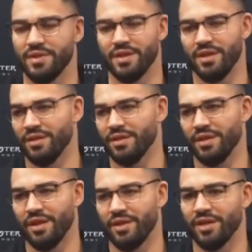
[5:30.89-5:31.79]
and
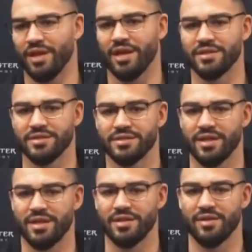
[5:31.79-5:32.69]
another guys
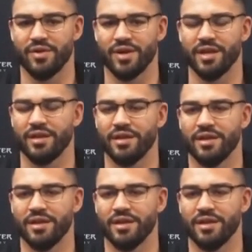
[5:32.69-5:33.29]
stay in the rank.